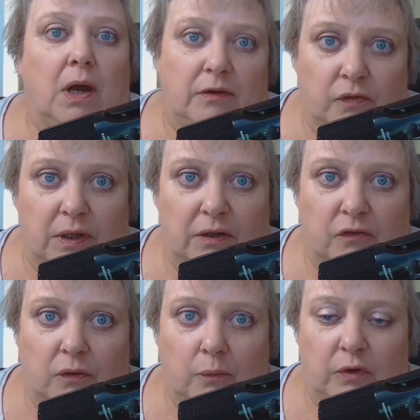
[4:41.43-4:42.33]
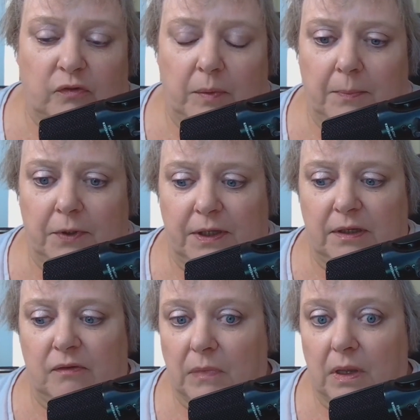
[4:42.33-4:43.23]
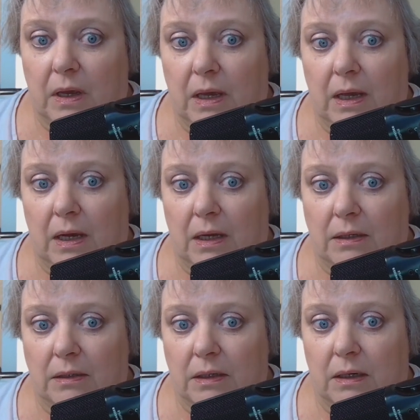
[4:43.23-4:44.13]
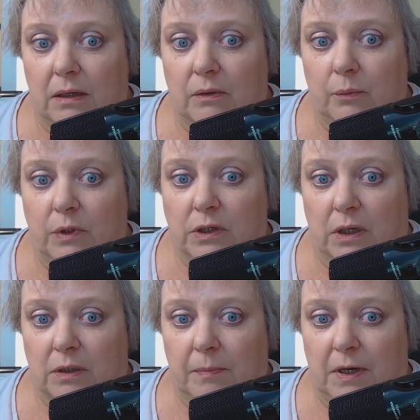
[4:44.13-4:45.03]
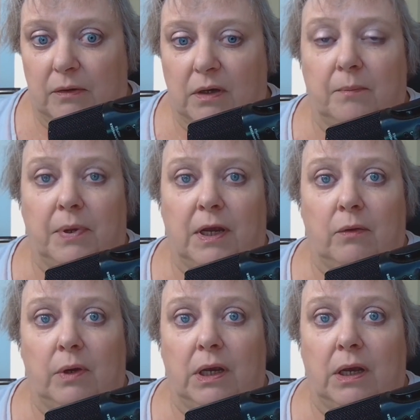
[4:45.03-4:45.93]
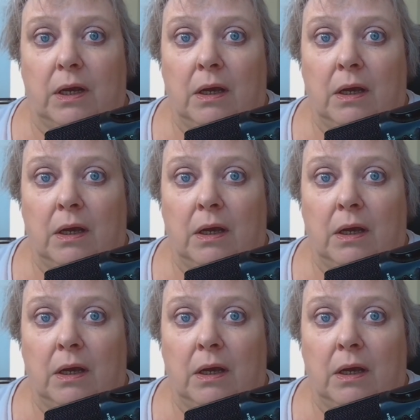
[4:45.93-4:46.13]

So that's resume bullets, and we talked about comparing